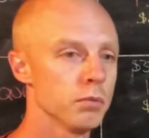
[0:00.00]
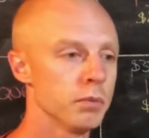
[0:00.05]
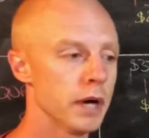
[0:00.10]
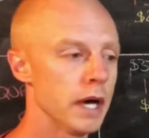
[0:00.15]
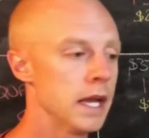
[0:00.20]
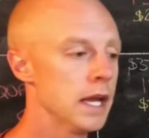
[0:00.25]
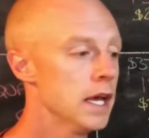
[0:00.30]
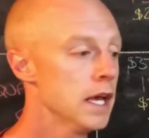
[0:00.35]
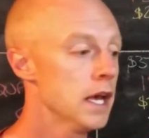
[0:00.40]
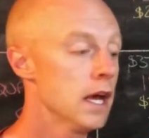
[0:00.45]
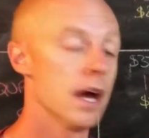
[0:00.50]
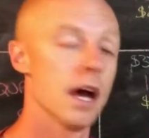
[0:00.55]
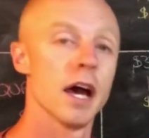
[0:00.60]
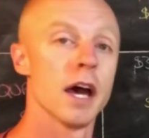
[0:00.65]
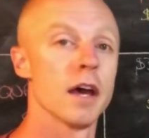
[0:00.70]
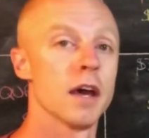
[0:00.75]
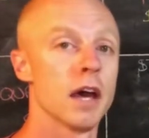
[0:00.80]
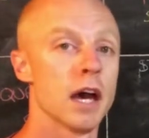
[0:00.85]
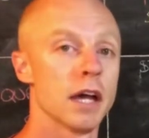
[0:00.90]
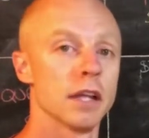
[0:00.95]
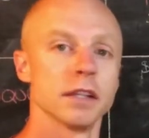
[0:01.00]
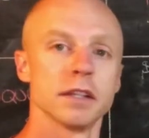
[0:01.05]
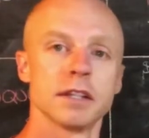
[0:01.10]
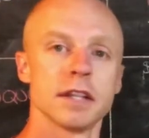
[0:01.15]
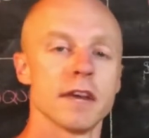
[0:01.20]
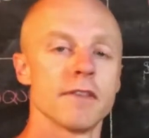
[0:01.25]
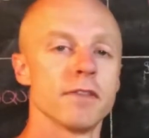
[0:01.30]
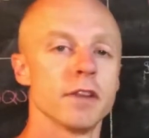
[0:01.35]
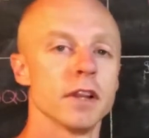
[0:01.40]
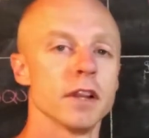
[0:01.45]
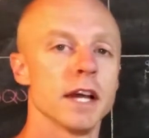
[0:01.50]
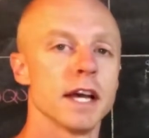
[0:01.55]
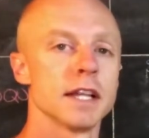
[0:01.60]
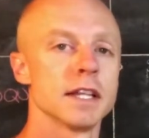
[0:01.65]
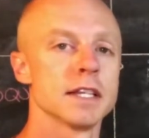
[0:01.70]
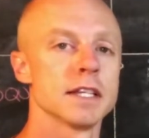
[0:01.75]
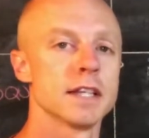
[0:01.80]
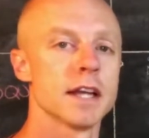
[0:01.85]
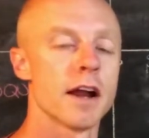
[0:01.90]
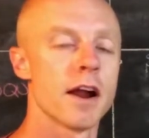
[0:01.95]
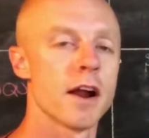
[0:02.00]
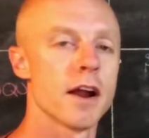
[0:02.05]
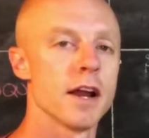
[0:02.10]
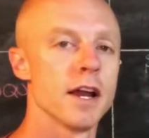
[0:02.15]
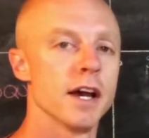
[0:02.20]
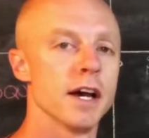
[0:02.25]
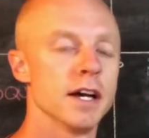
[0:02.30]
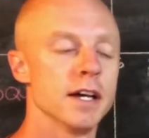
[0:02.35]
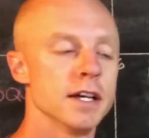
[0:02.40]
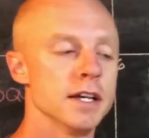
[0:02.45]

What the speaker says: But I definitely like this area,